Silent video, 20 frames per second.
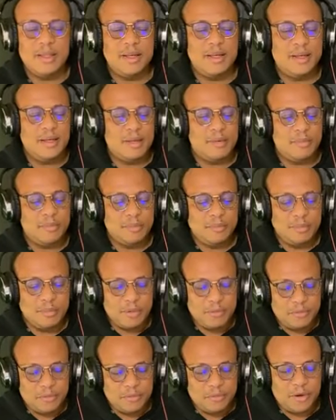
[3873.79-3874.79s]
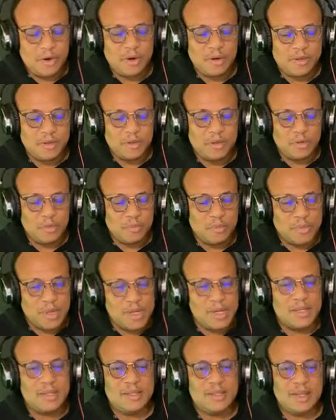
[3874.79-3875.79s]
and then before
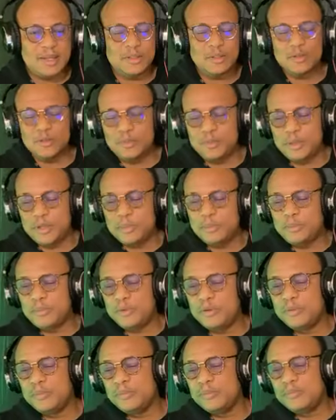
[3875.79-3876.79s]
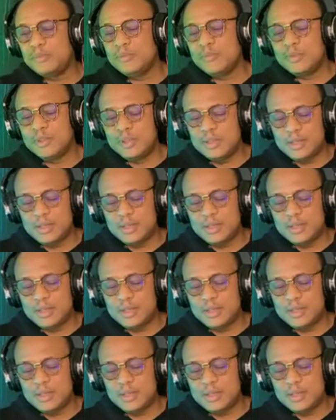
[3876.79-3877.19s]
you minister to people,